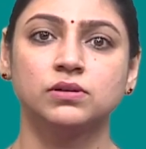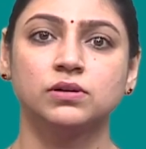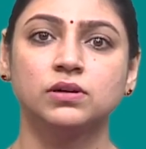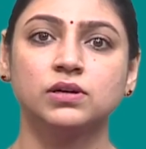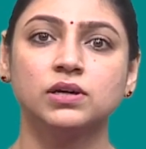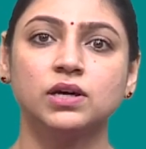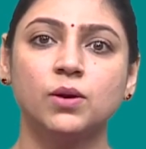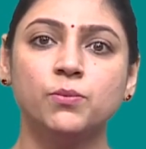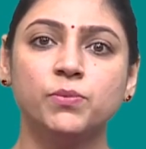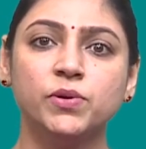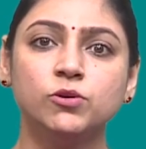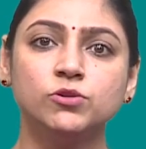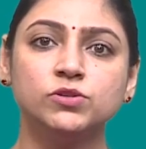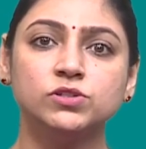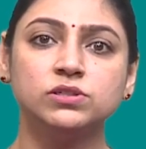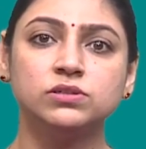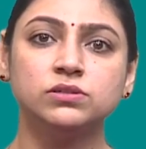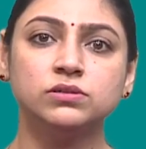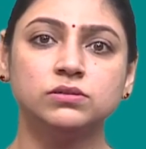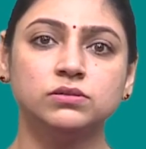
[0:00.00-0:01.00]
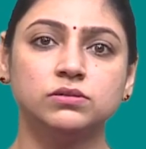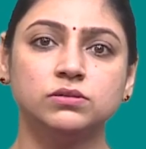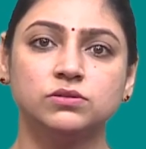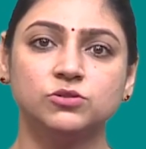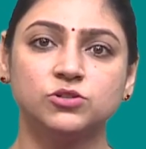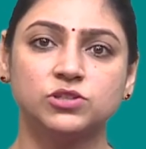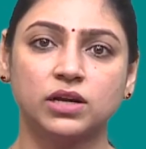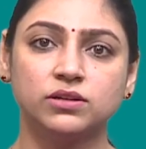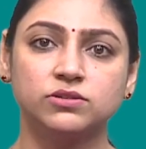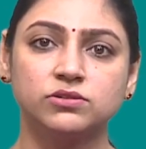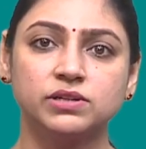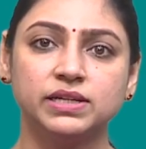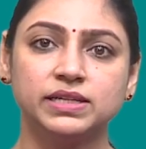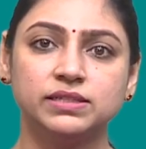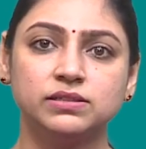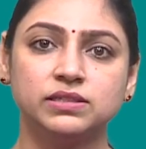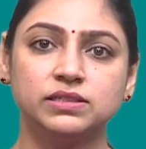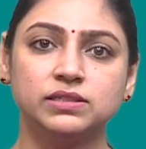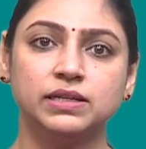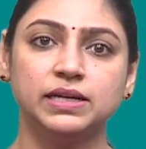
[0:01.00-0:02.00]
Computer
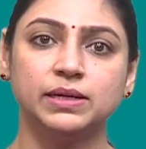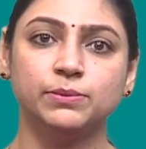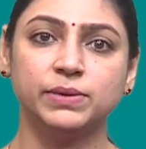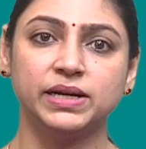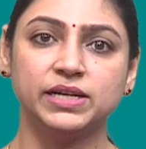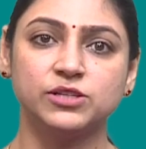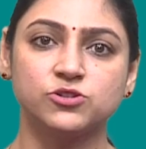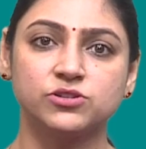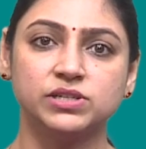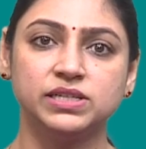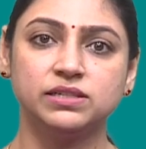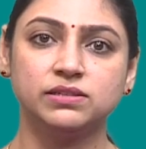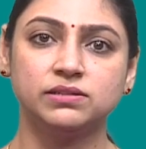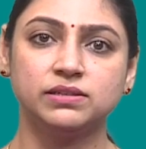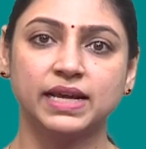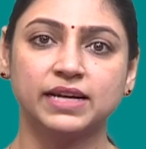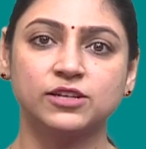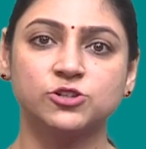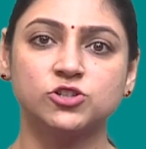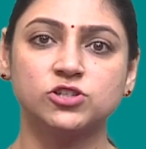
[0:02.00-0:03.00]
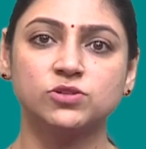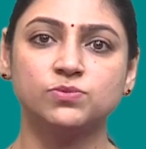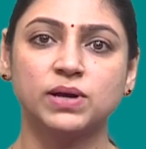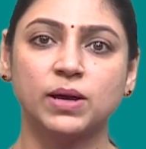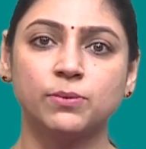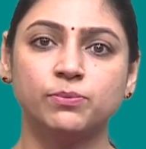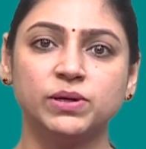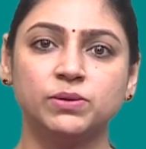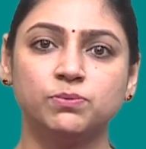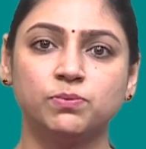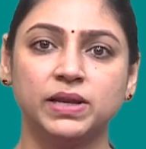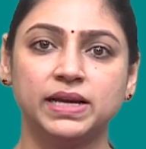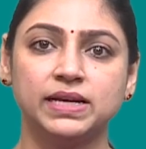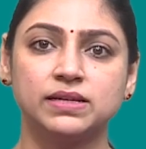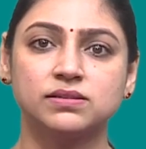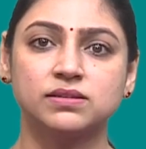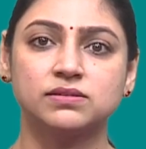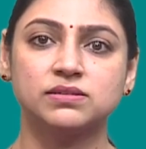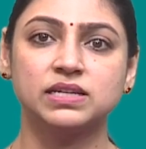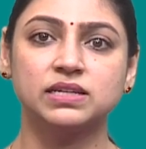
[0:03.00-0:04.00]
generated imagery, texture mapping
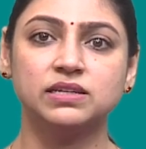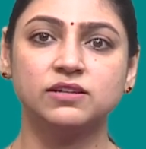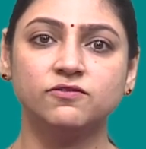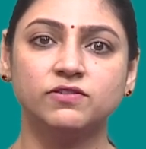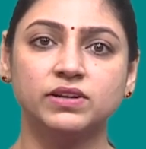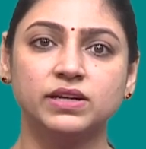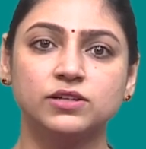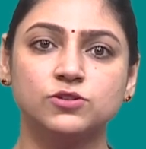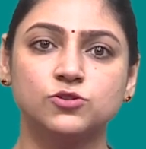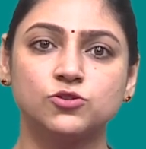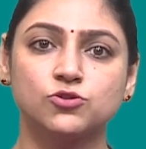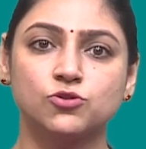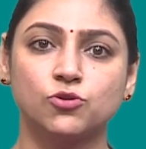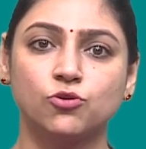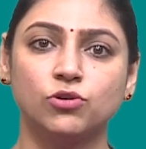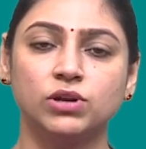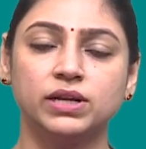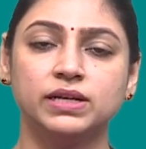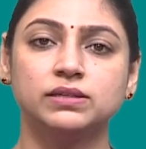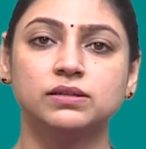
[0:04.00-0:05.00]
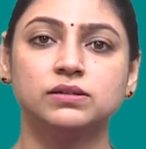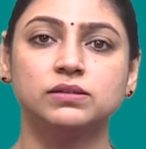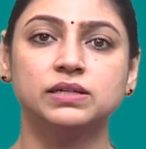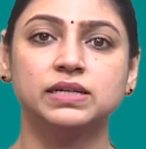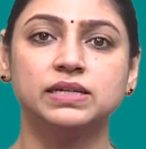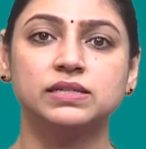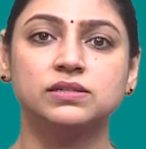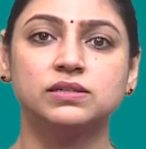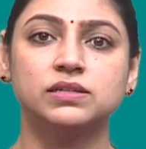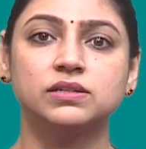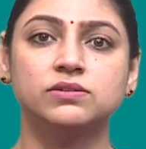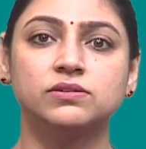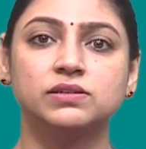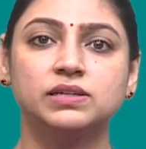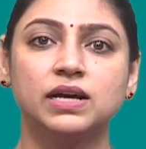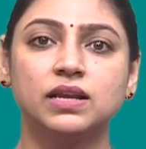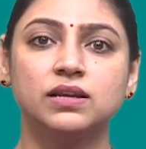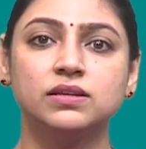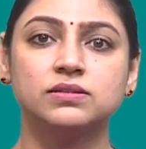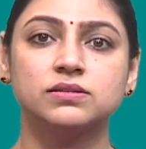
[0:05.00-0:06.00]
plays a significant role in creating
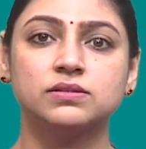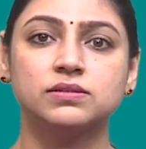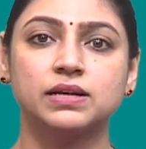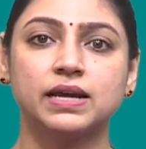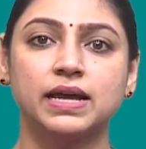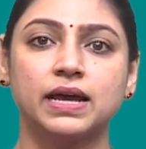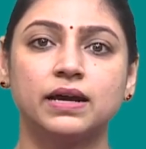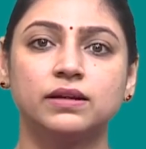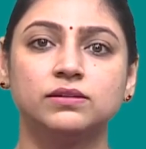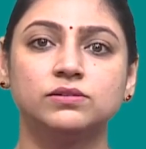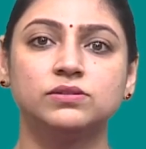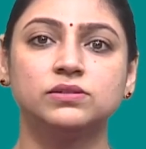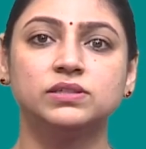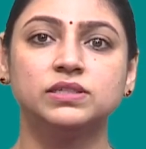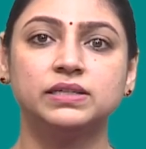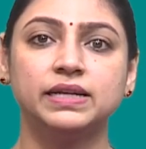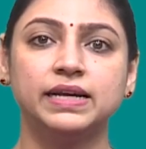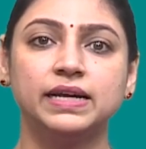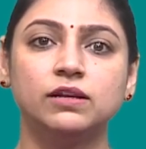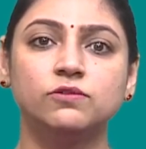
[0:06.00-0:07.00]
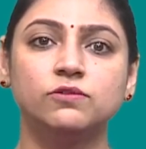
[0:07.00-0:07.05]
realistic and detailed